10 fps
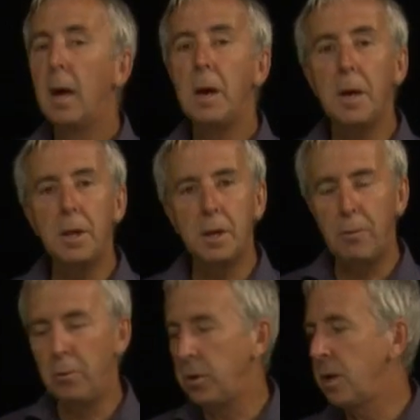Another
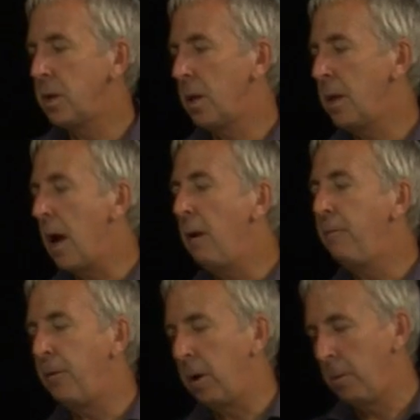difference is that the
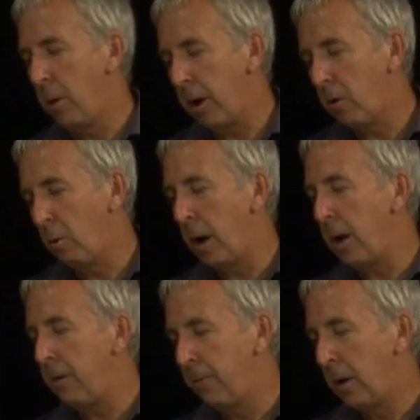alpha
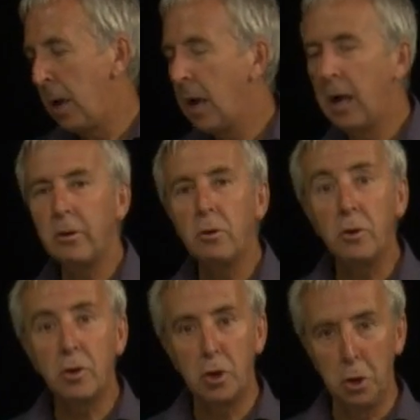microwave has
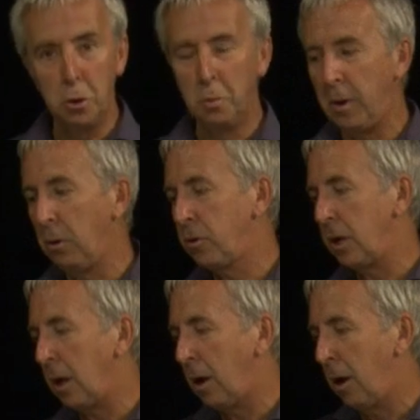got two
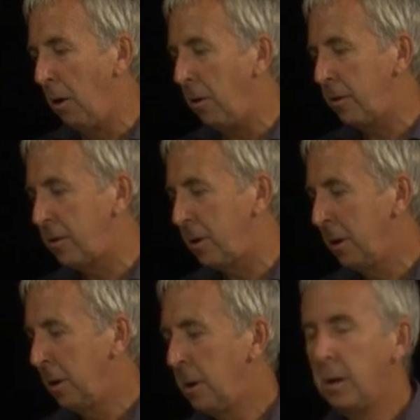built-in clocks
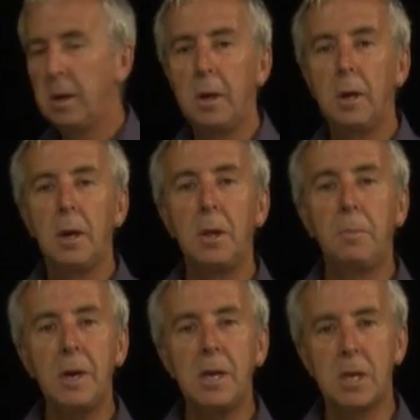and the
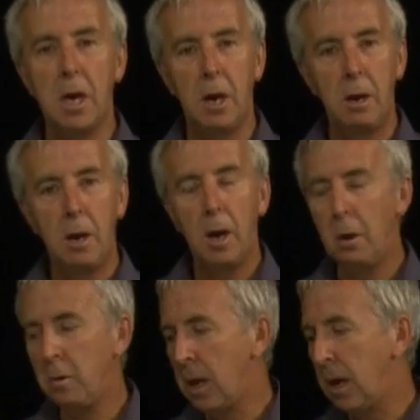beta
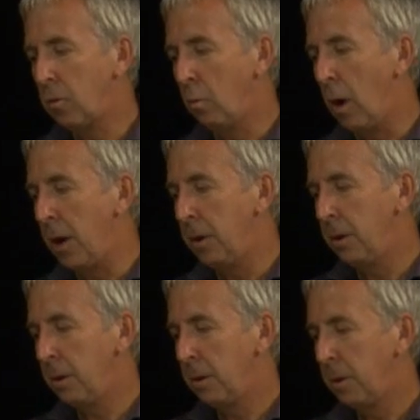only has one.
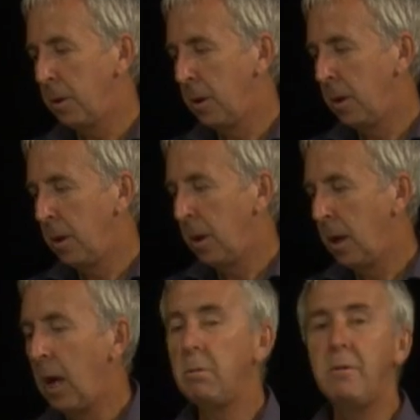
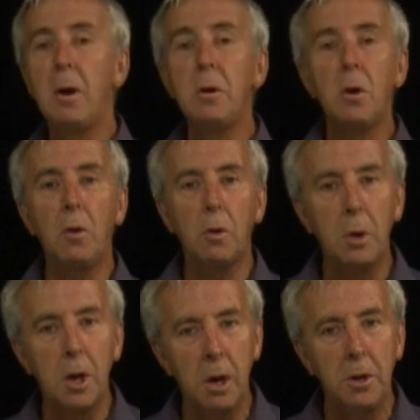And
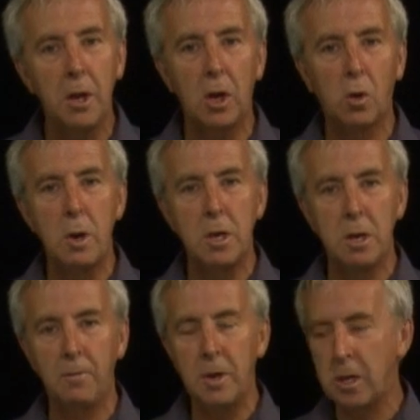we can only get
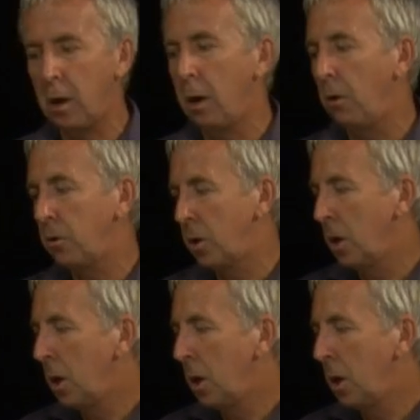20 of these clocks